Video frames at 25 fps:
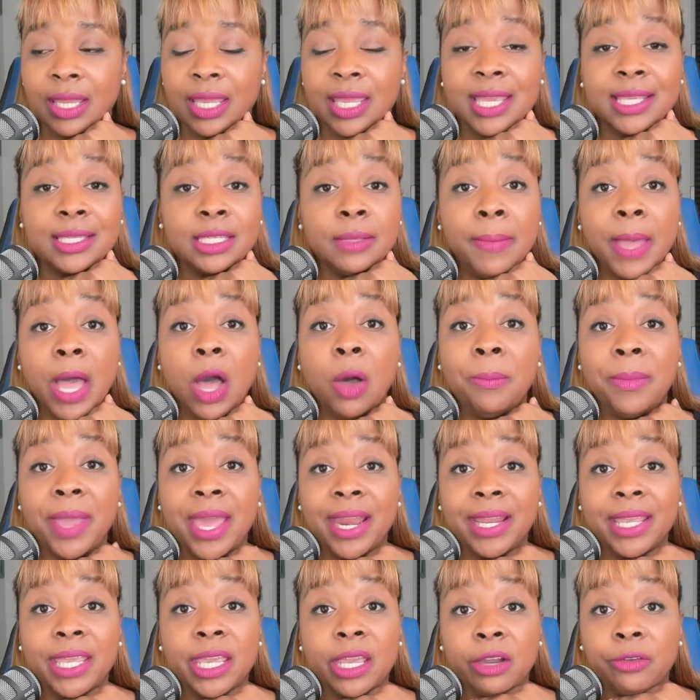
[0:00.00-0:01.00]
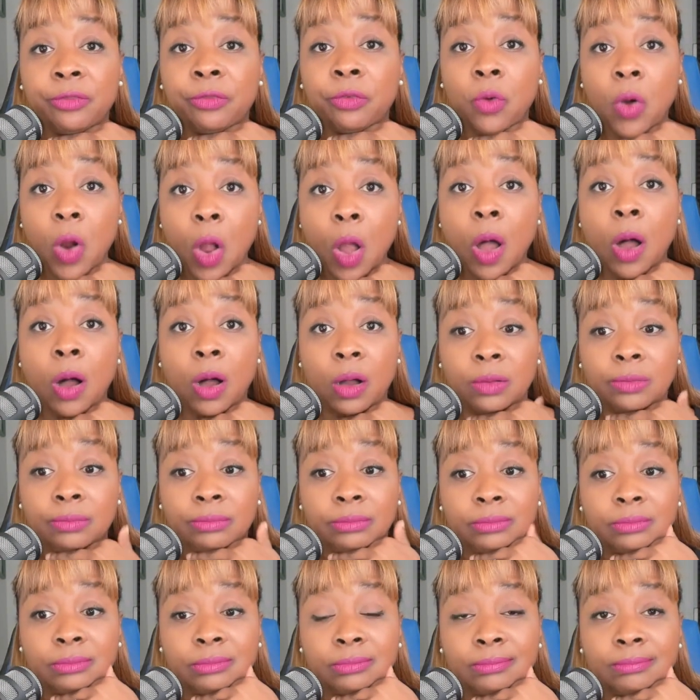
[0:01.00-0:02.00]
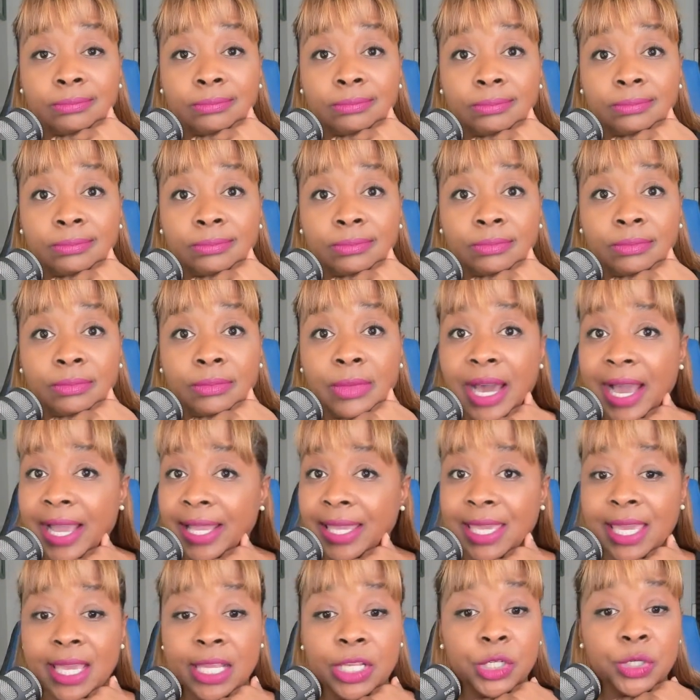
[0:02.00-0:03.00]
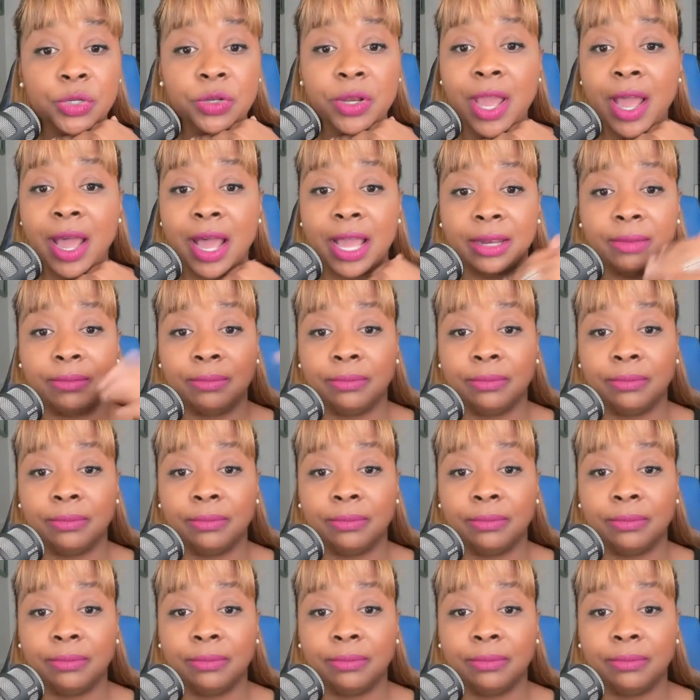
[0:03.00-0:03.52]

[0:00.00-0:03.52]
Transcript: is about Medicare for all. I kid you not.